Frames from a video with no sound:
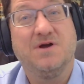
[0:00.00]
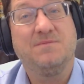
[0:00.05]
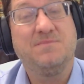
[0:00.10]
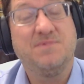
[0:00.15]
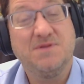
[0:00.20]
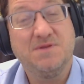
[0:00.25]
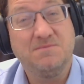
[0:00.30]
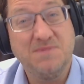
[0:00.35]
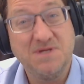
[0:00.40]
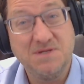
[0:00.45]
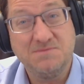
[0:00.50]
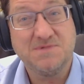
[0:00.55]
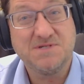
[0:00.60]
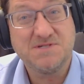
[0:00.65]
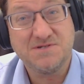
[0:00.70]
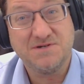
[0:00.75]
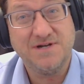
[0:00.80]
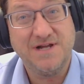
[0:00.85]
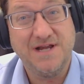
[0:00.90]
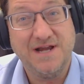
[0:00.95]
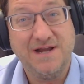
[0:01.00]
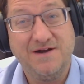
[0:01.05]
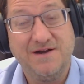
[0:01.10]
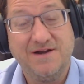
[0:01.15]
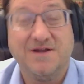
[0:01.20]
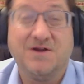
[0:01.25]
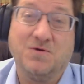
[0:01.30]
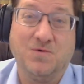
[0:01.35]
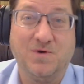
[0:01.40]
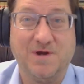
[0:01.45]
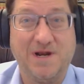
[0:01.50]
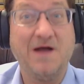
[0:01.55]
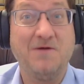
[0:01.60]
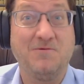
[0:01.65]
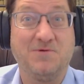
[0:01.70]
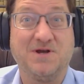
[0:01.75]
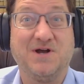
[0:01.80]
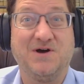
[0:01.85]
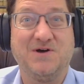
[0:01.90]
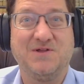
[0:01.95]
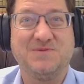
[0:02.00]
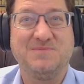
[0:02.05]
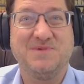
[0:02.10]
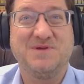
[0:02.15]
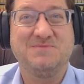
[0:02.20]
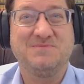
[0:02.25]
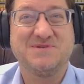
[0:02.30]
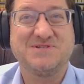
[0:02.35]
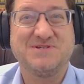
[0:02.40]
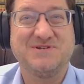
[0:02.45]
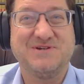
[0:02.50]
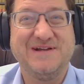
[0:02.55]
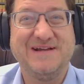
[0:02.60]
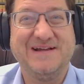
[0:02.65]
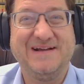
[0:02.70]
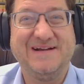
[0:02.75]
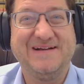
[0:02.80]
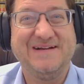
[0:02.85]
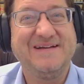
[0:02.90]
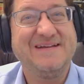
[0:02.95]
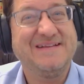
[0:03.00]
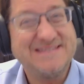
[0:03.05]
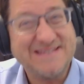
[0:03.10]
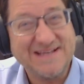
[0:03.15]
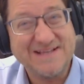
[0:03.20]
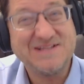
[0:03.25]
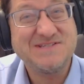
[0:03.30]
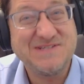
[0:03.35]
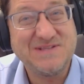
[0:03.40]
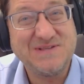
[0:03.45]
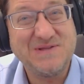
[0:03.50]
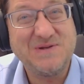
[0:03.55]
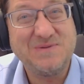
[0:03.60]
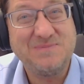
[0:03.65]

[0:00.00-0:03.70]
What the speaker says: up in the mid-Missouri area, or what I would call the mid-Missouri area. Tell us a little